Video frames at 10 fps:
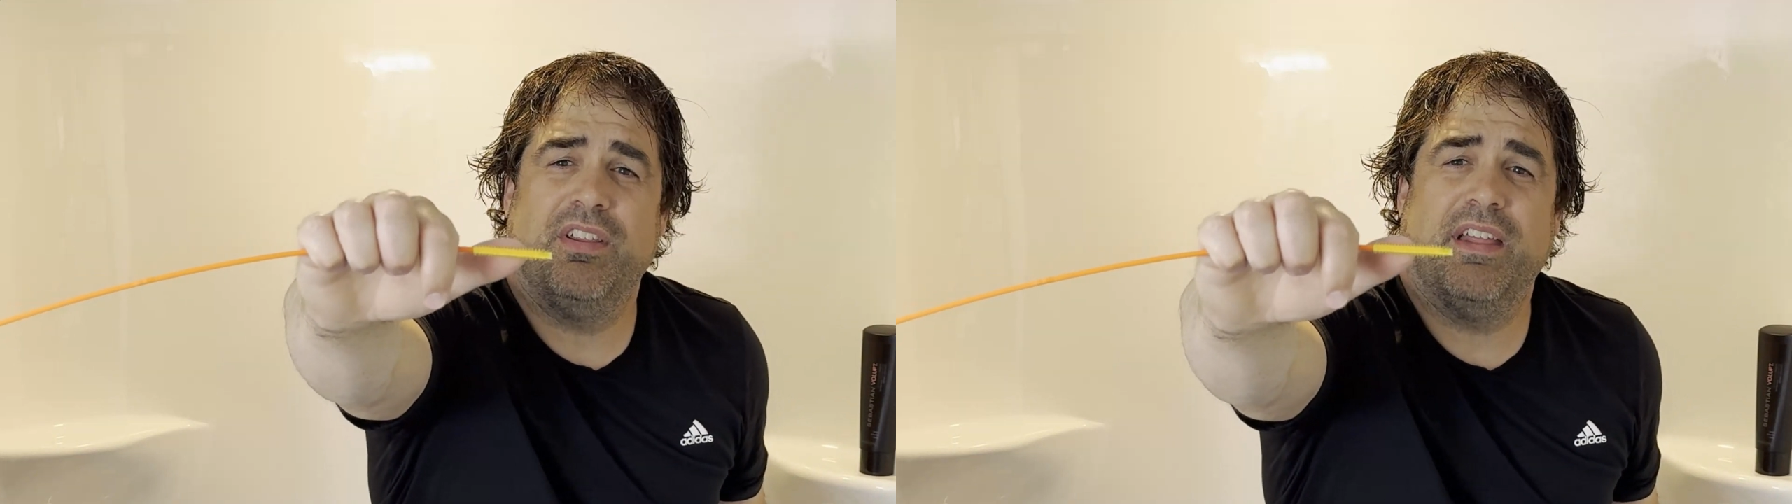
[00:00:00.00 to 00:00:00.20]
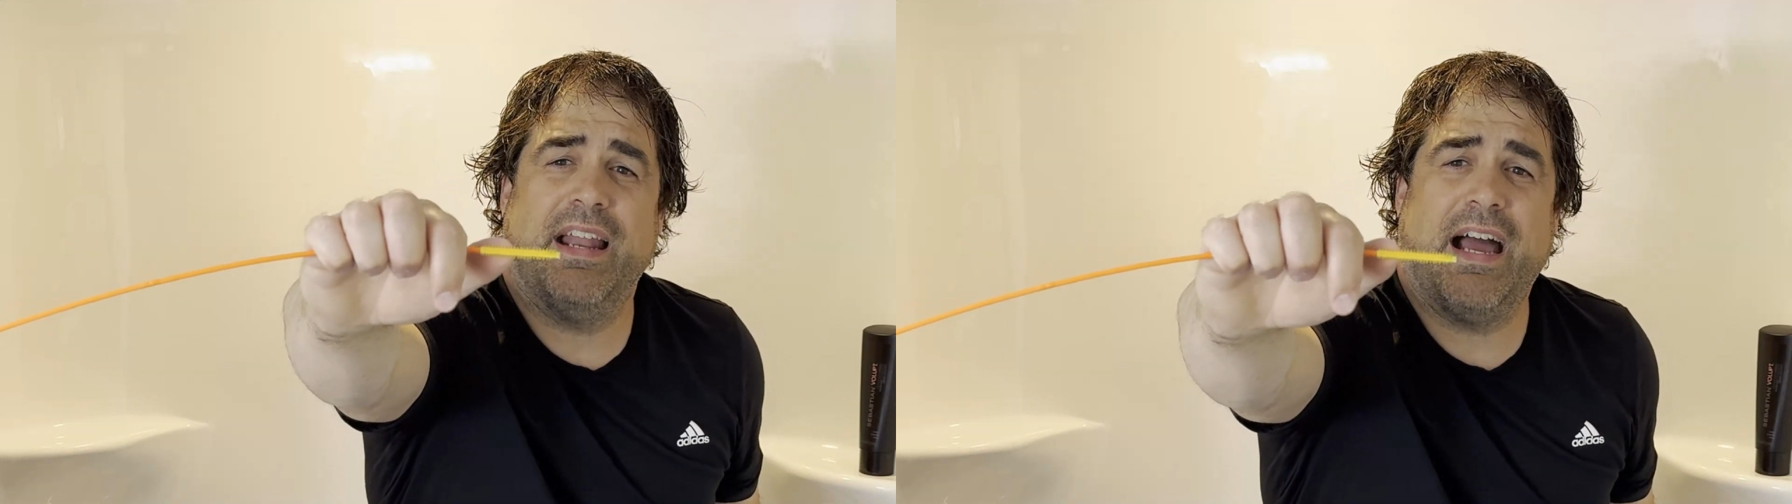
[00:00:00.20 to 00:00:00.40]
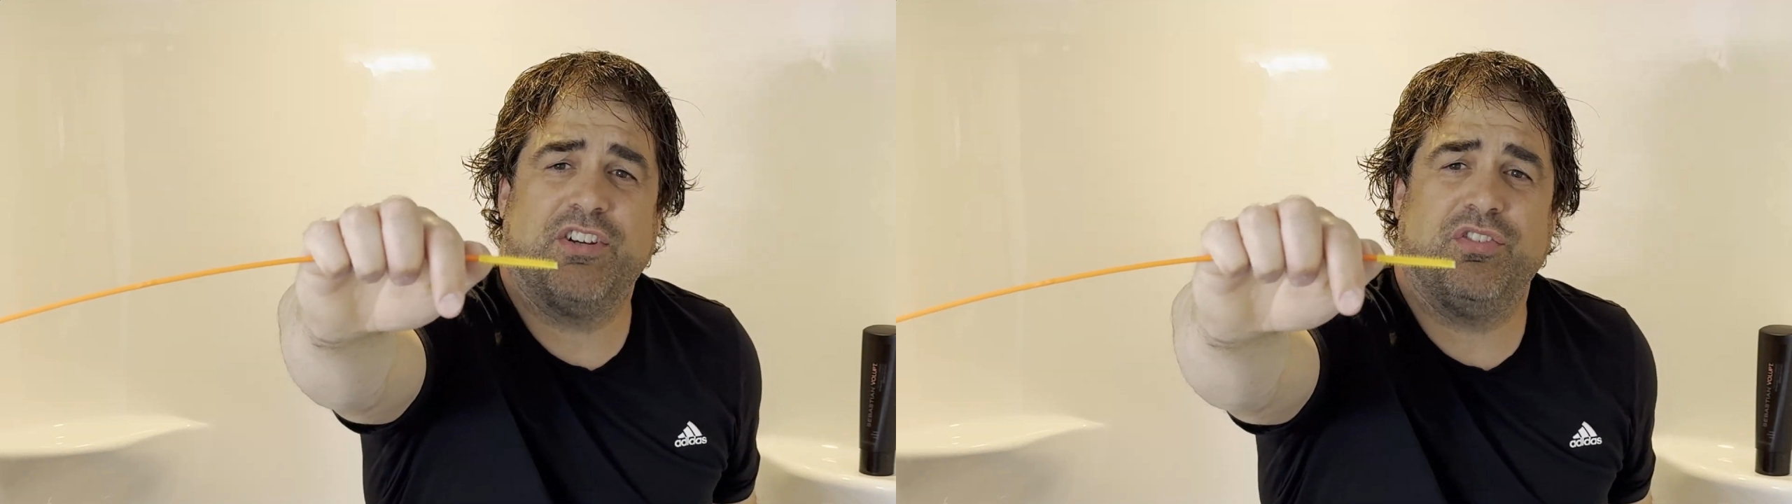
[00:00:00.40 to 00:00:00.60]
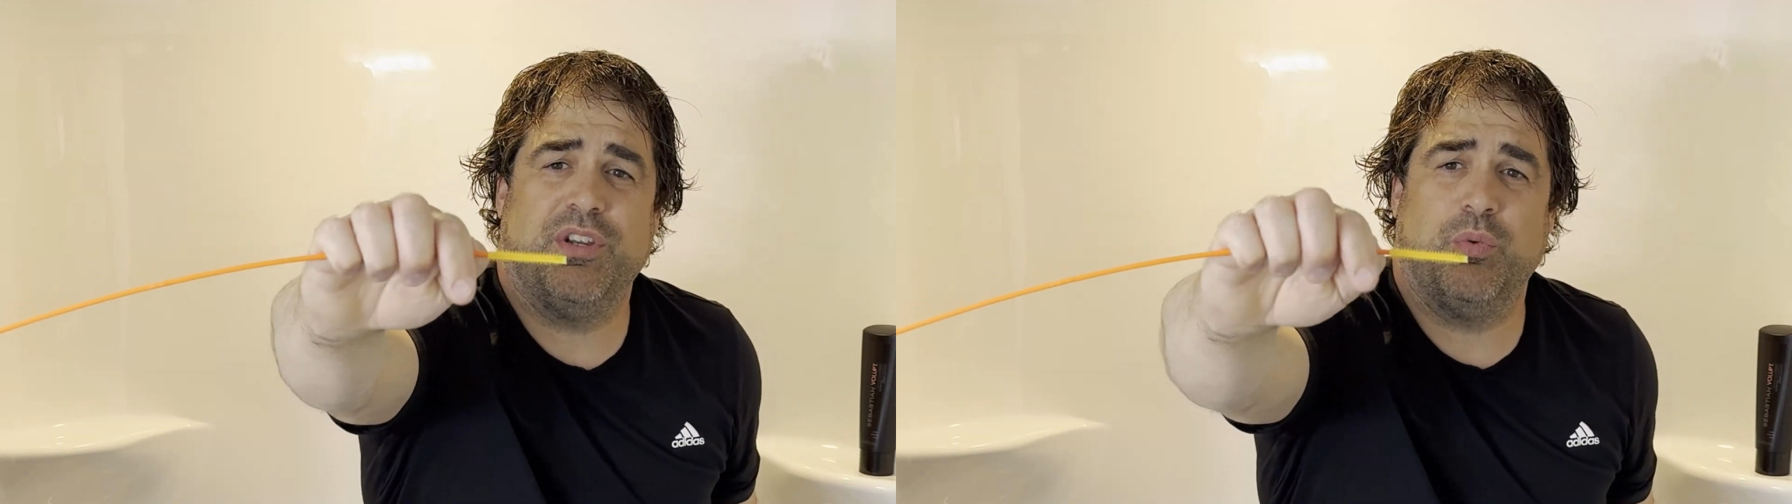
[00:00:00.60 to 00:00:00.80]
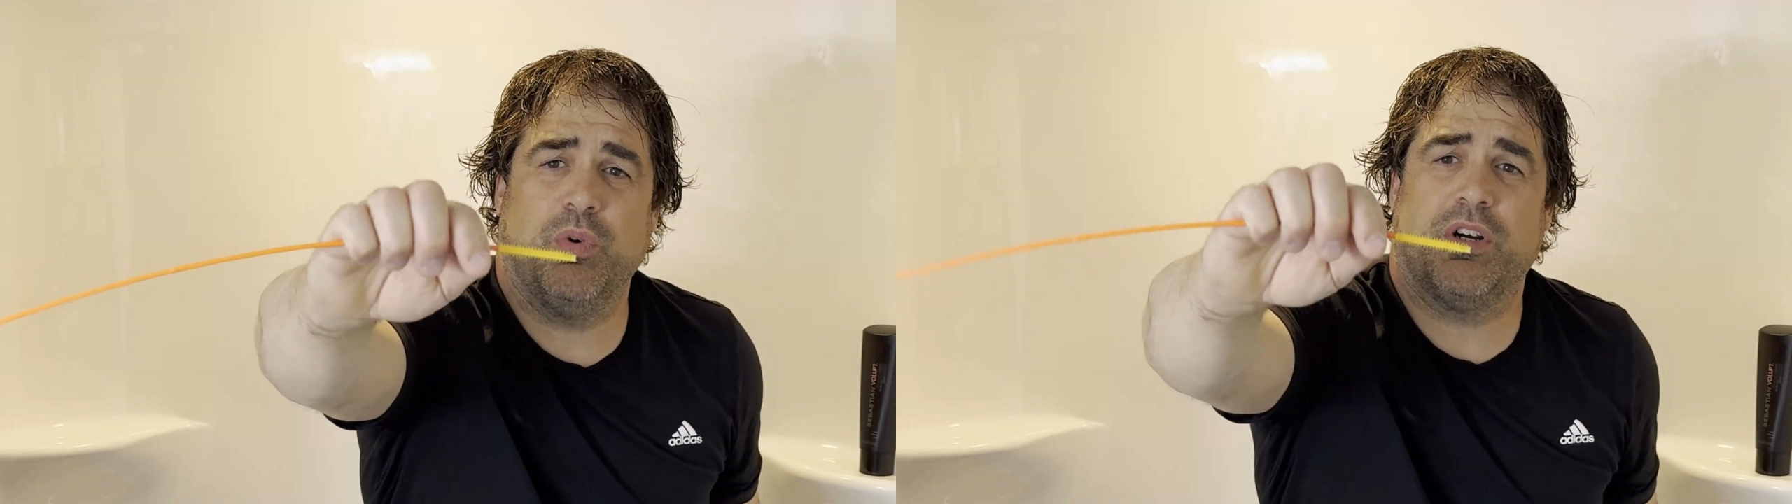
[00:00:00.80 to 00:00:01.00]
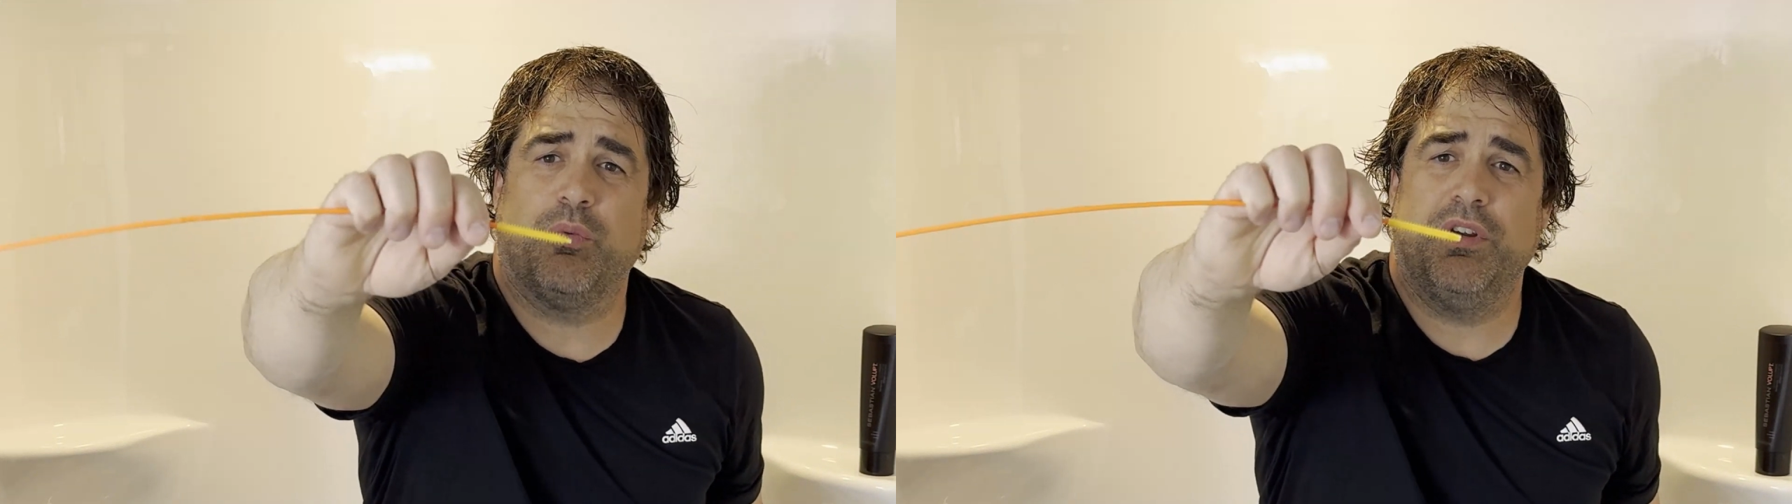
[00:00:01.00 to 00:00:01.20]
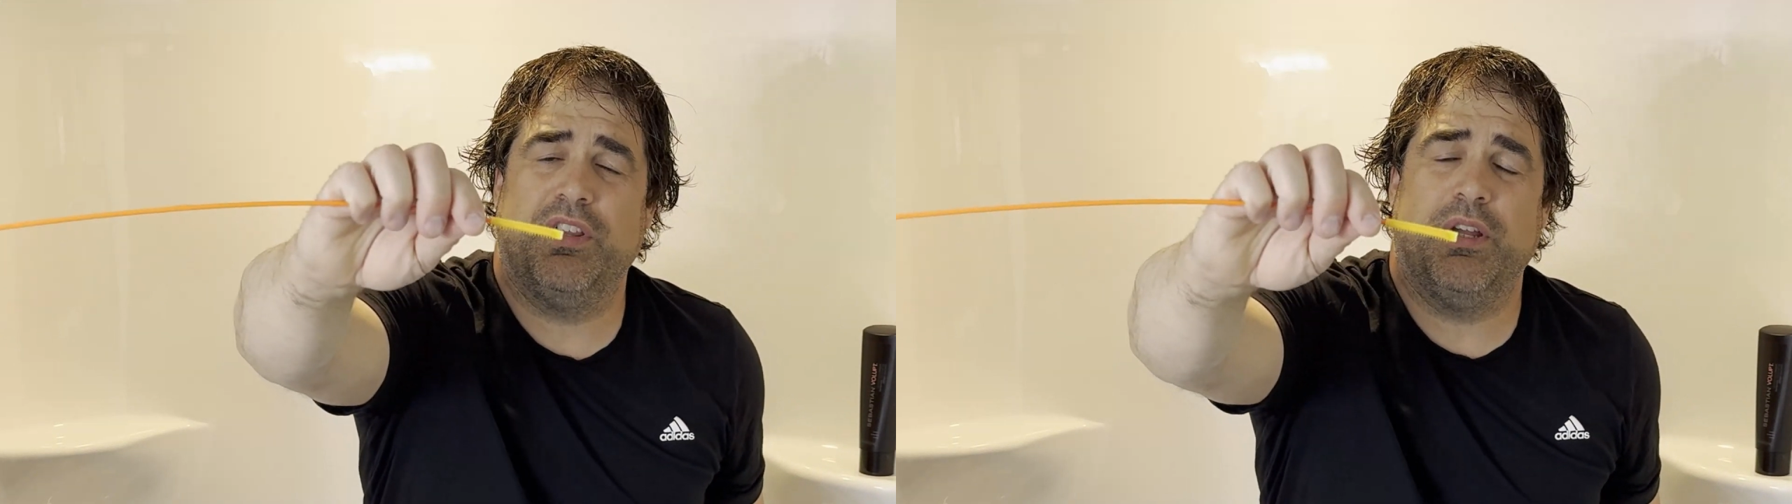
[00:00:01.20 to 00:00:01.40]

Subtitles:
that actually work really